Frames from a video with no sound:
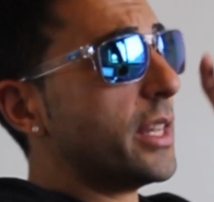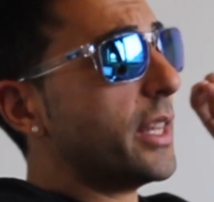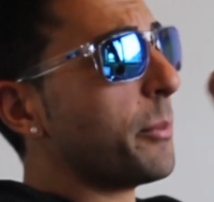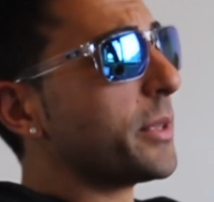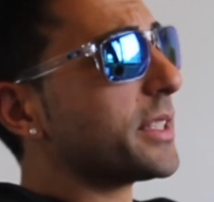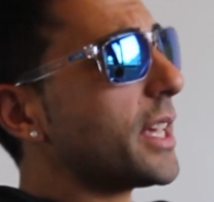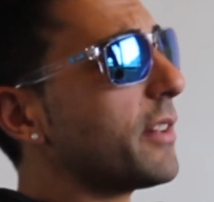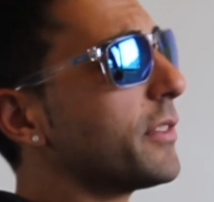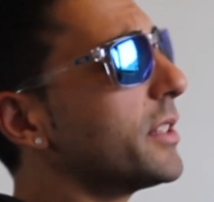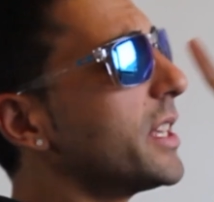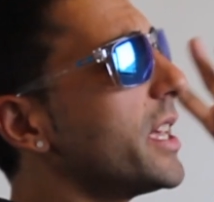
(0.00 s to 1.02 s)
Number
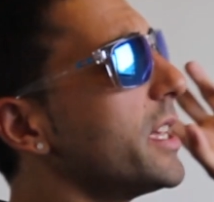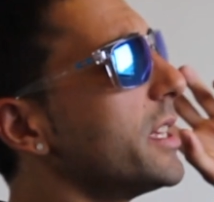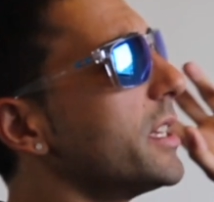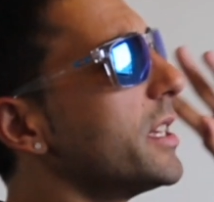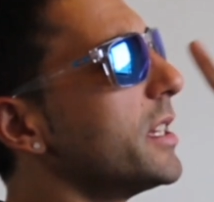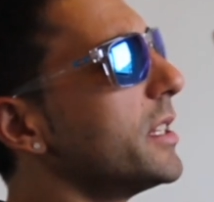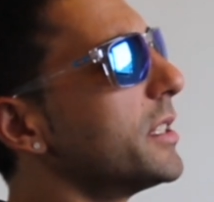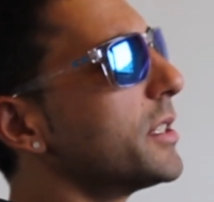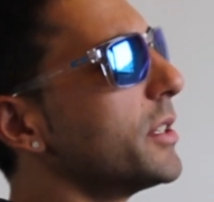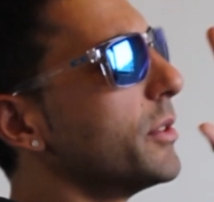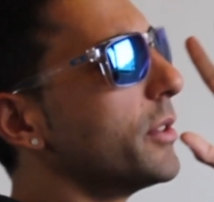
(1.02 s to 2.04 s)
7,
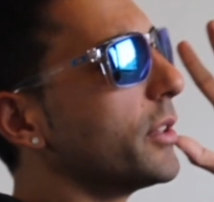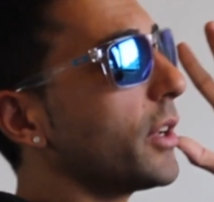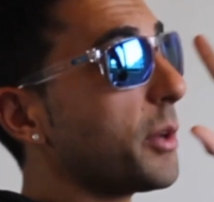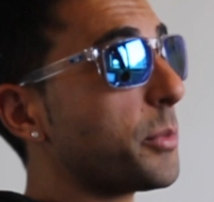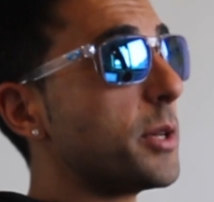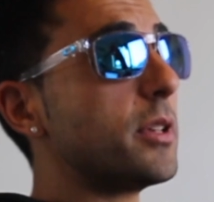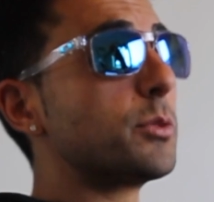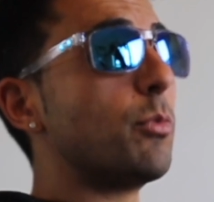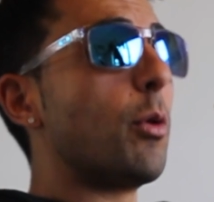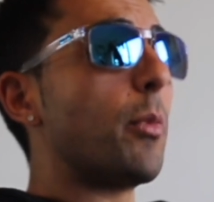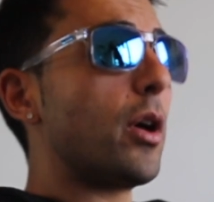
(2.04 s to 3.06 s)
Khabib is
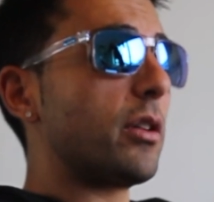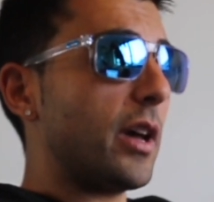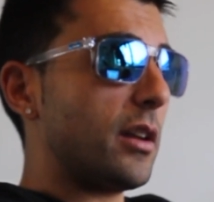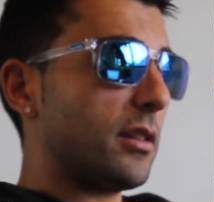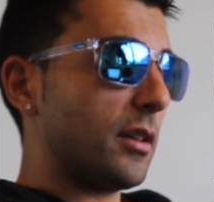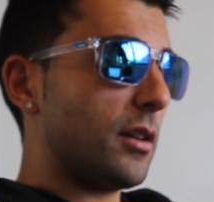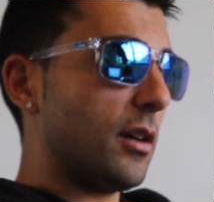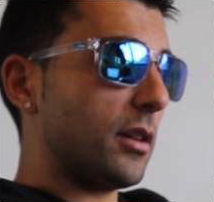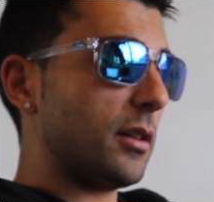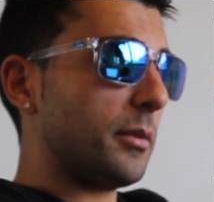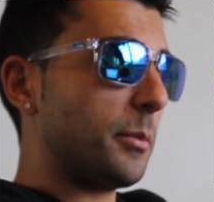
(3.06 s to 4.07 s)
more motivated than
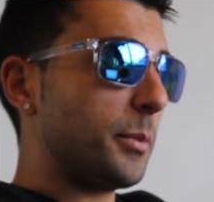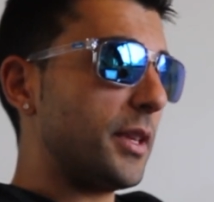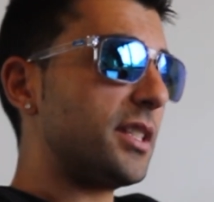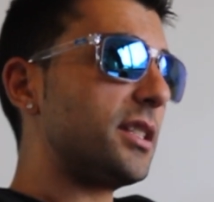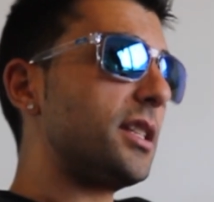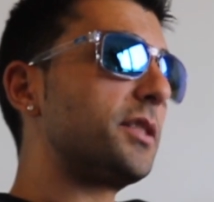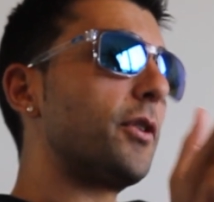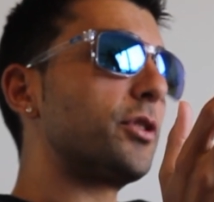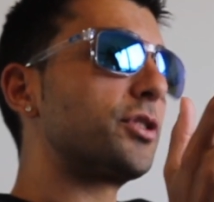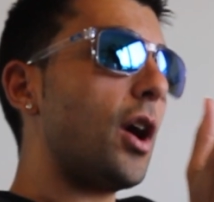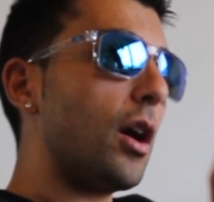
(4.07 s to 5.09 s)
Conor. This is his
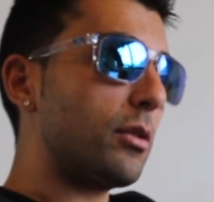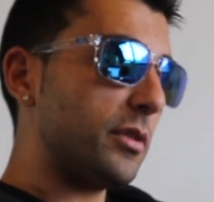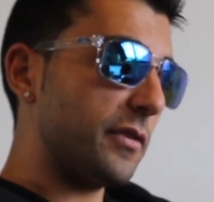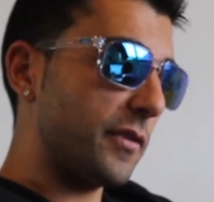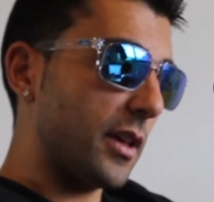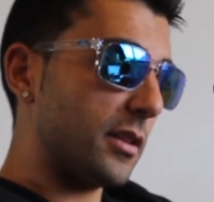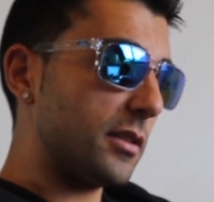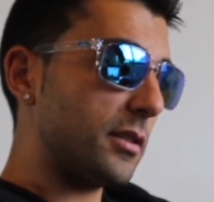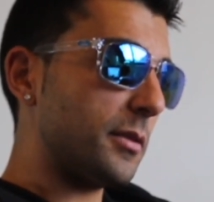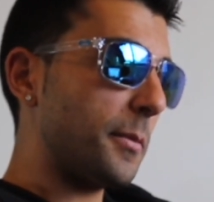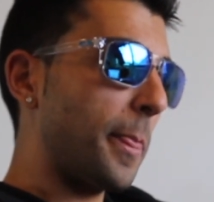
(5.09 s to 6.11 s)
first title
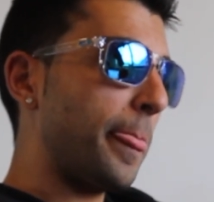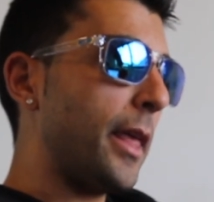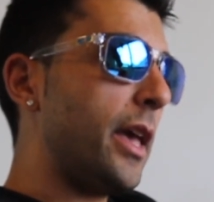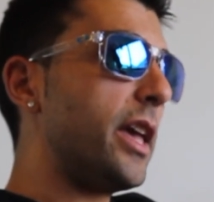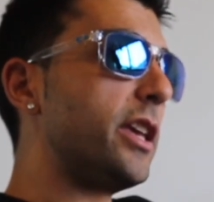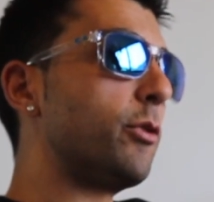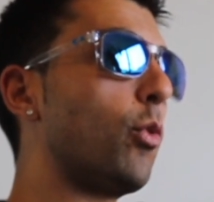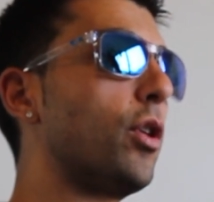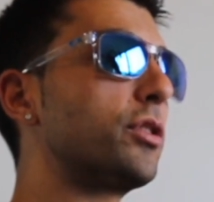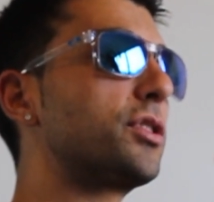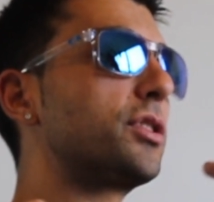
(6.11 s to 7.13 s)
defense. He
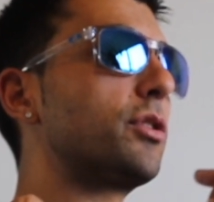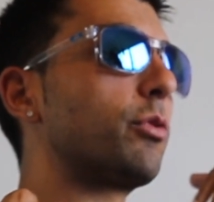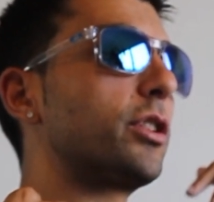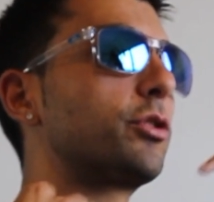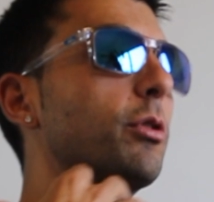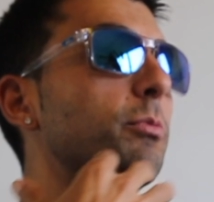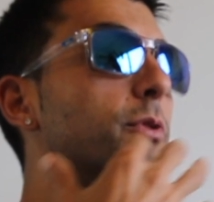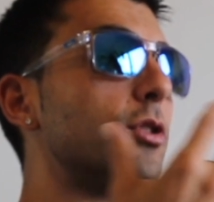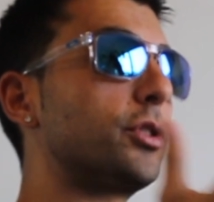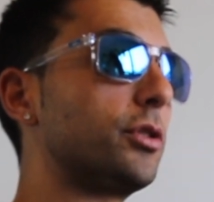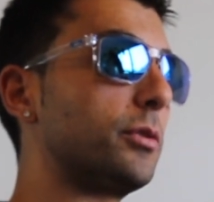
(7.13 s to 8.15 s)
wants
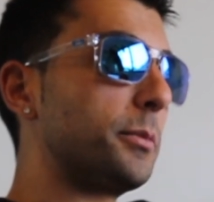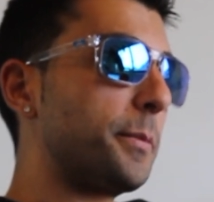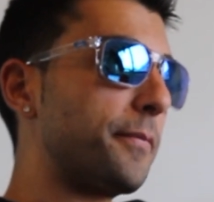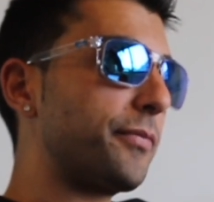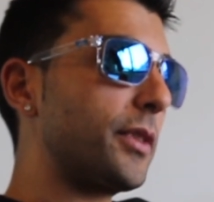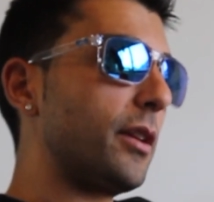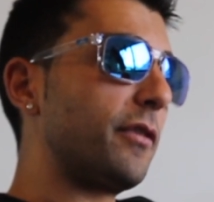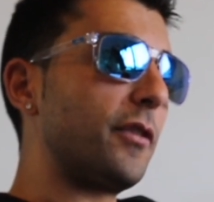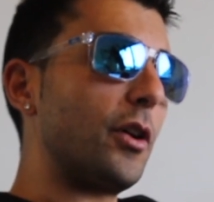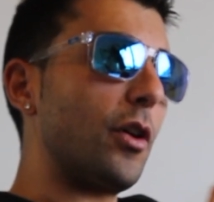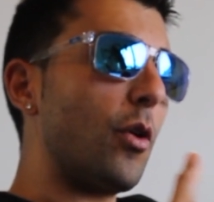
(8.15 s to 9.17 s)
retribution
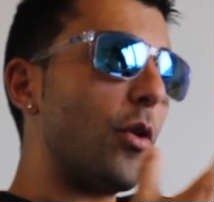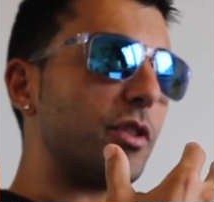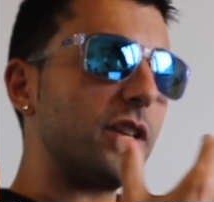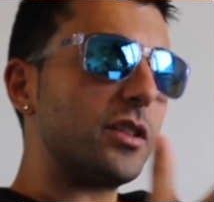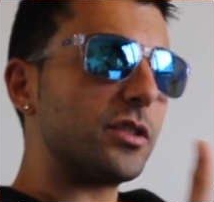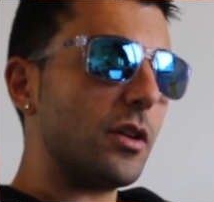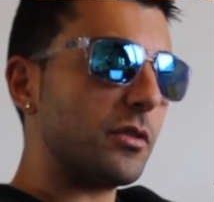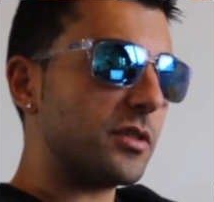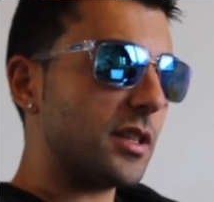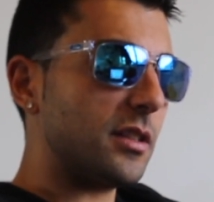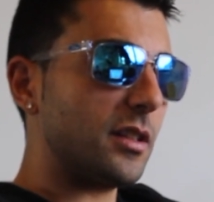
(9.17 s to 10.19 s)
for all the
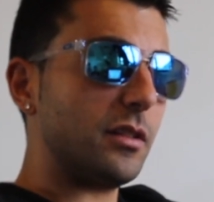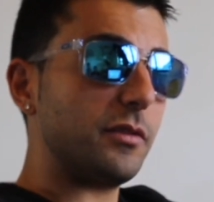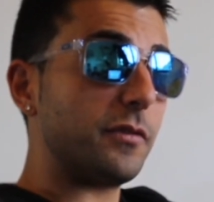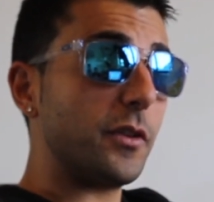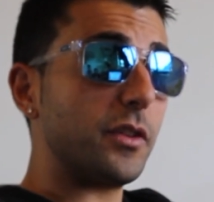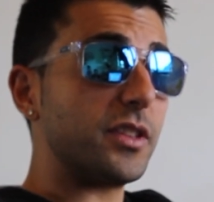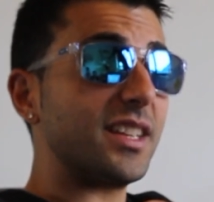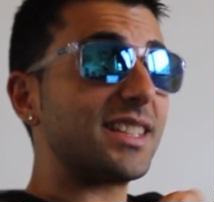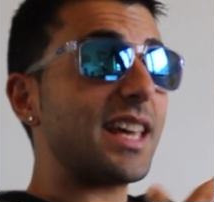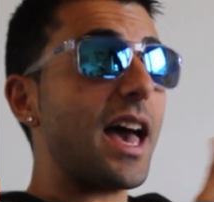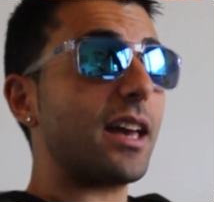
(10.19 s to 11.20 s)
insults, for the
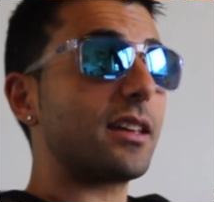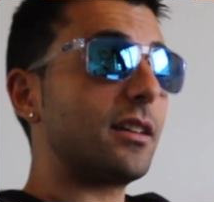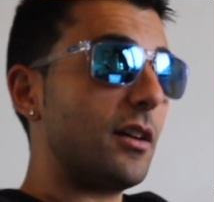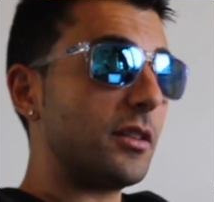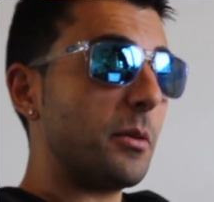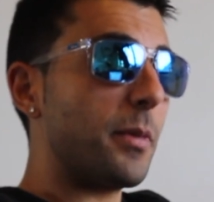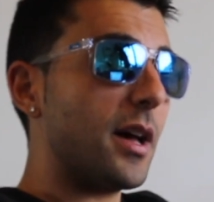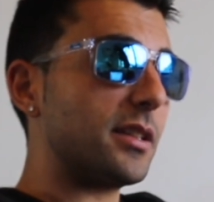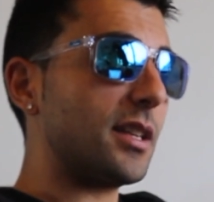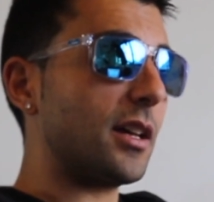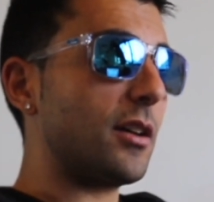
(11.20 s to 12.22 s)
attack on the
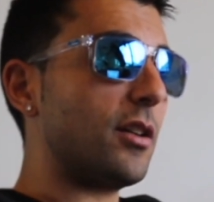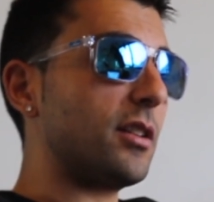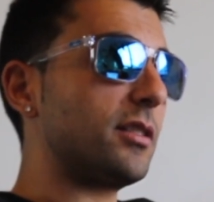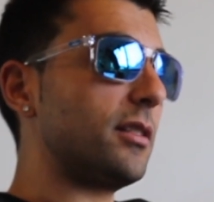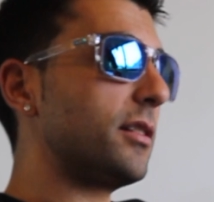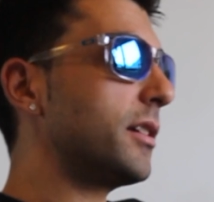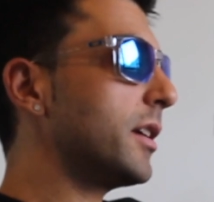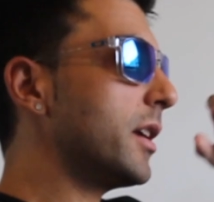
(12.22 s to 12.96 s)
bus that Conor did.